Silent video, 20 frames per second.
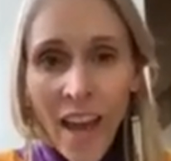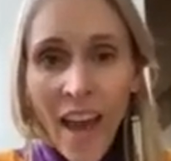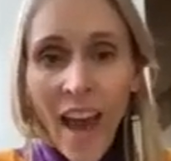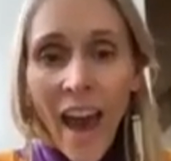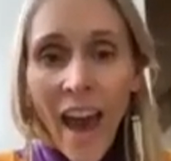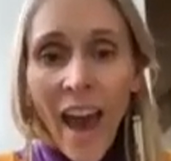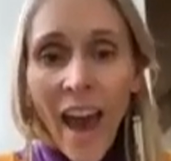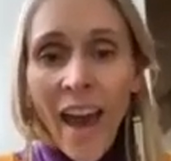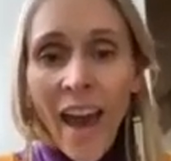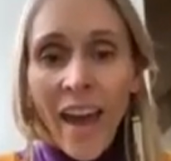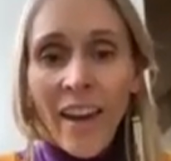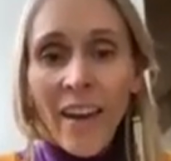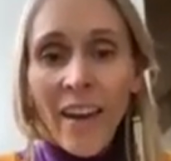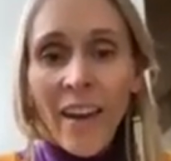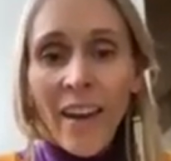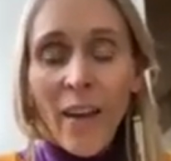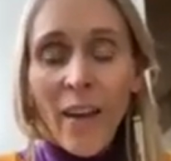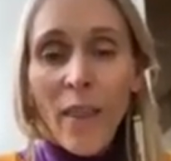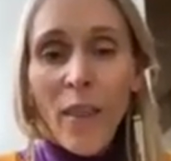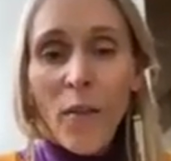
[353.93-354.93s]
and
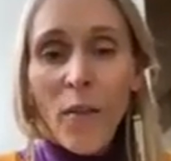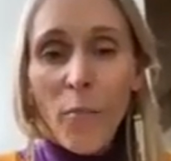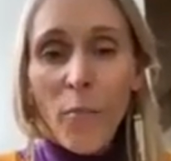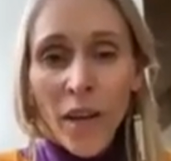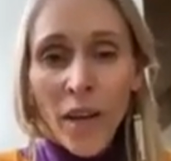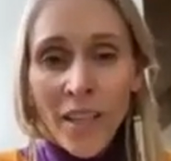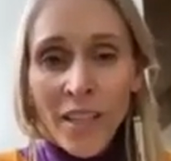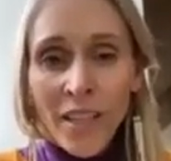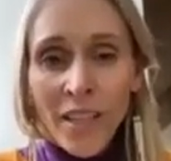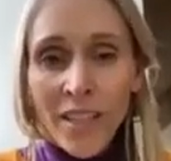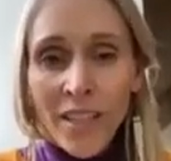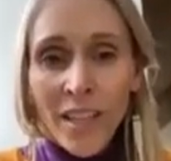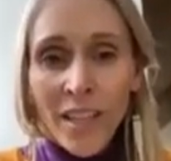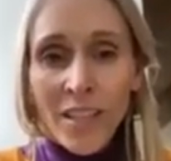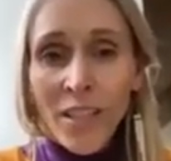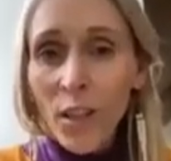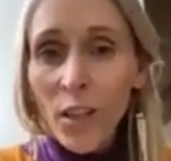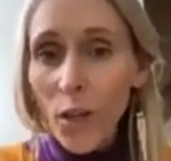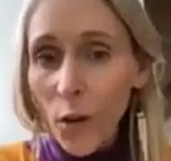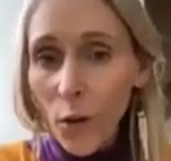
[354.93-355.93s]
the bus
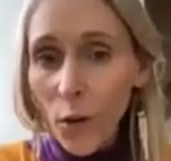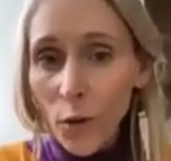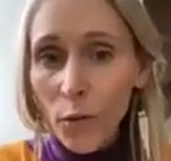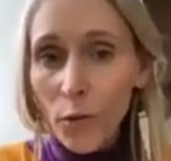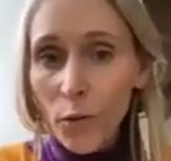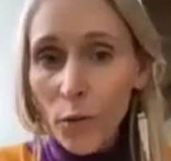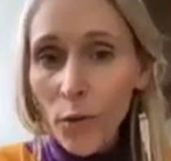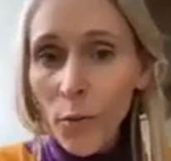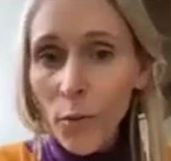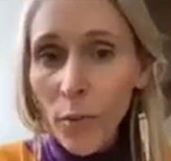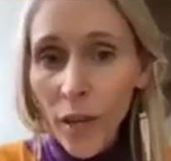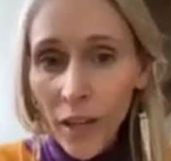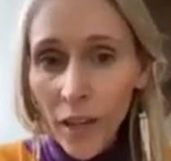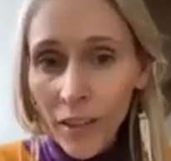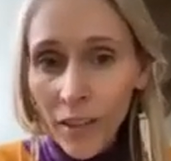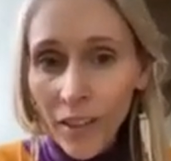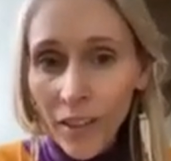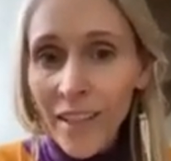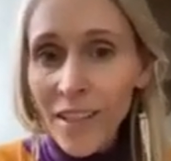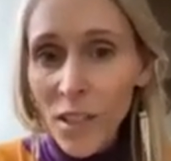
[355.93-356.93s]
doesn't go through the
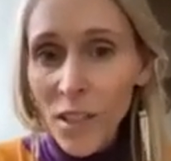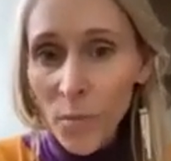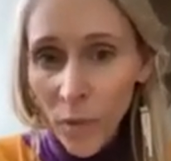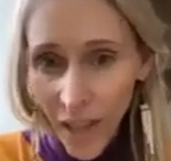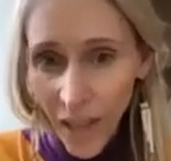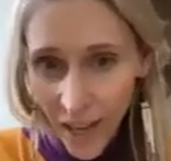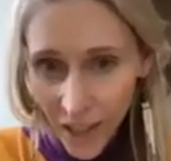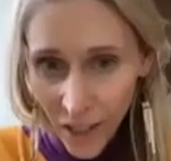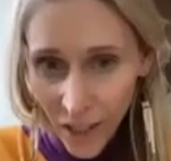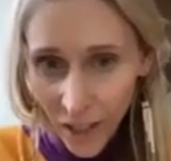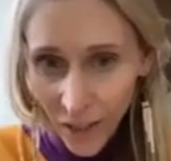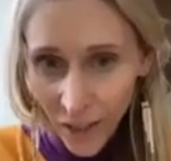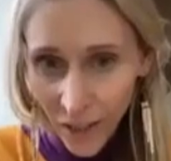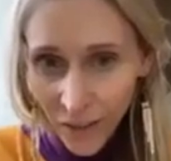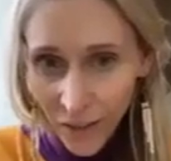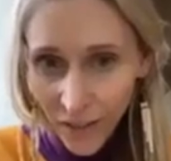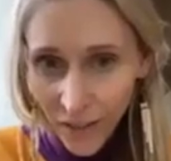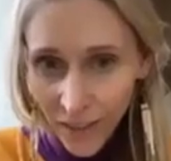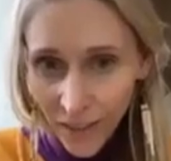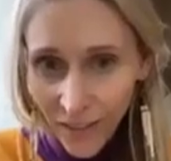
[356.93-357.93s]
puddle and splash you.
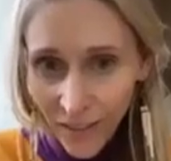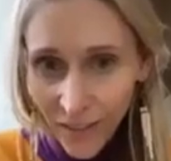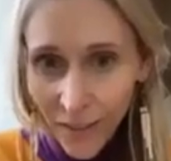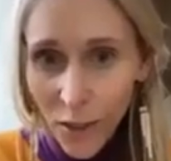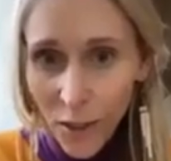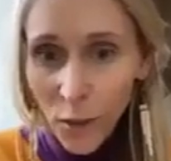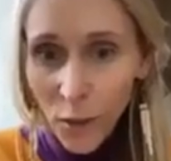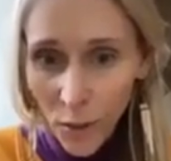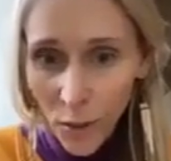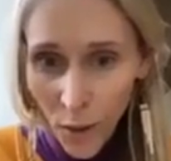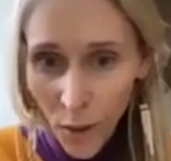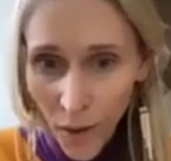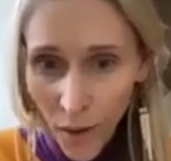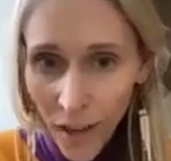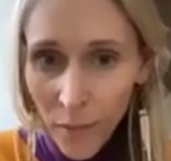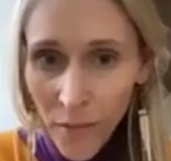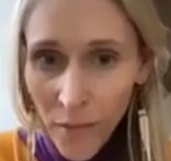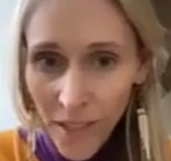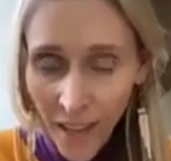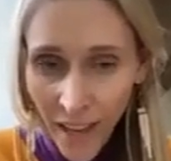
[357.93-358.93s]
Do you know what
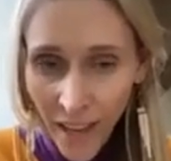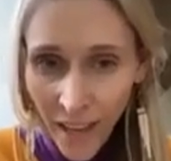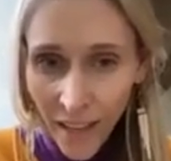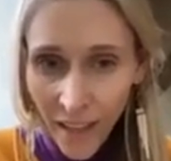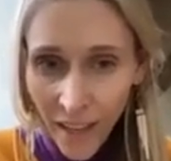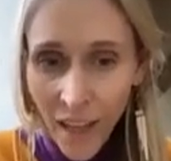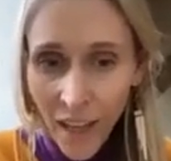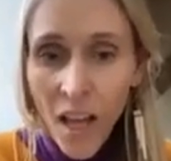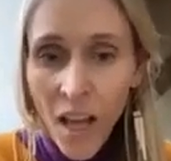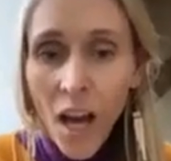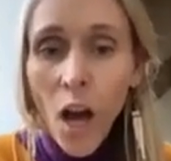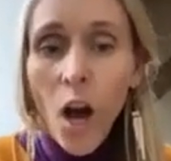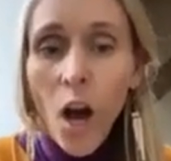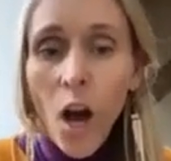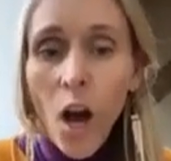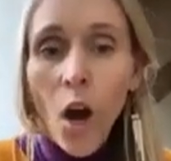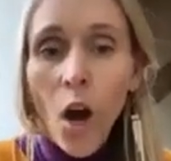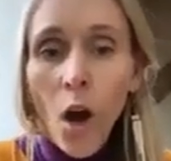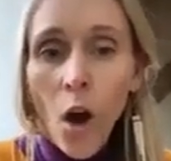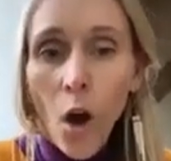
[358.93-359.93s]
I'm saying?
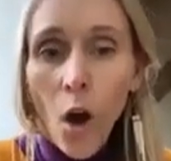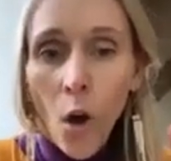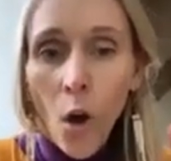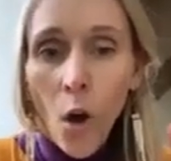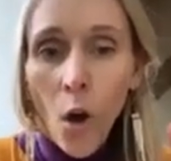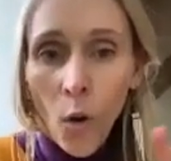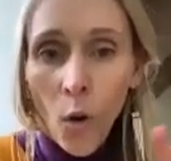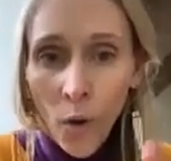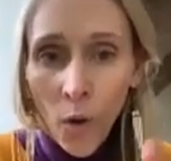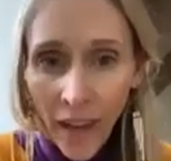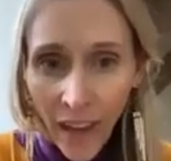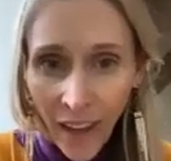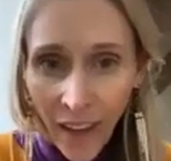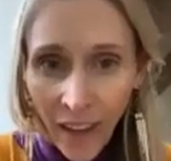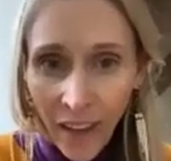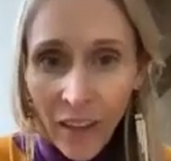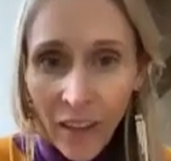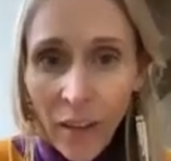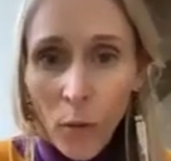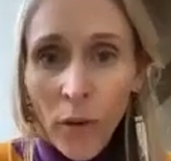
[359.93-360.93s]
Okay,
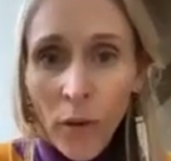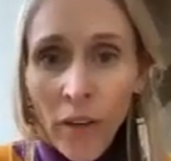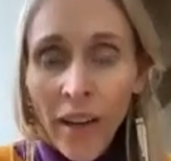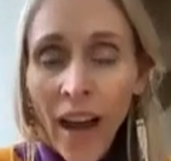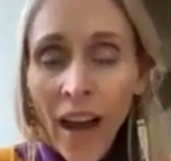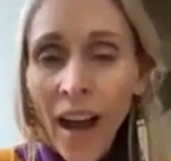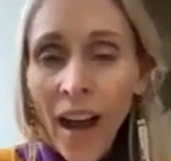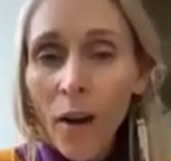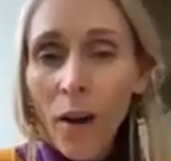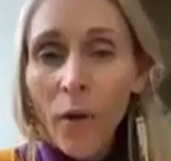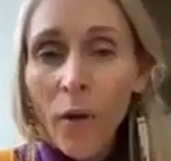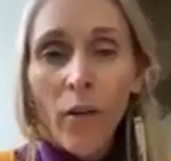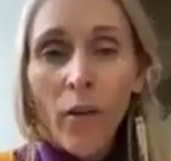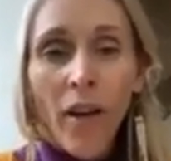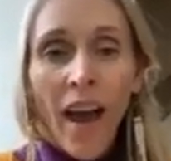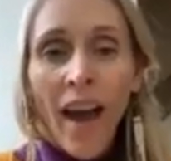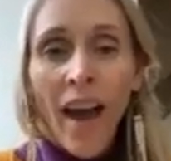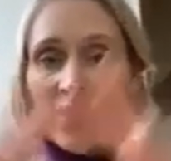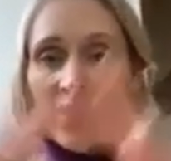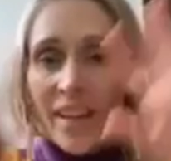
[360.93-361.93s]
like we don't
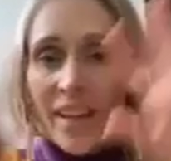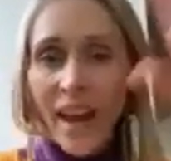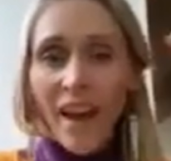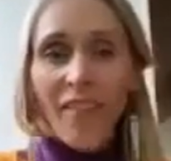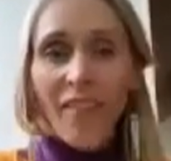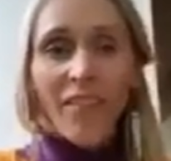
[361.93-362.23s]
have to have like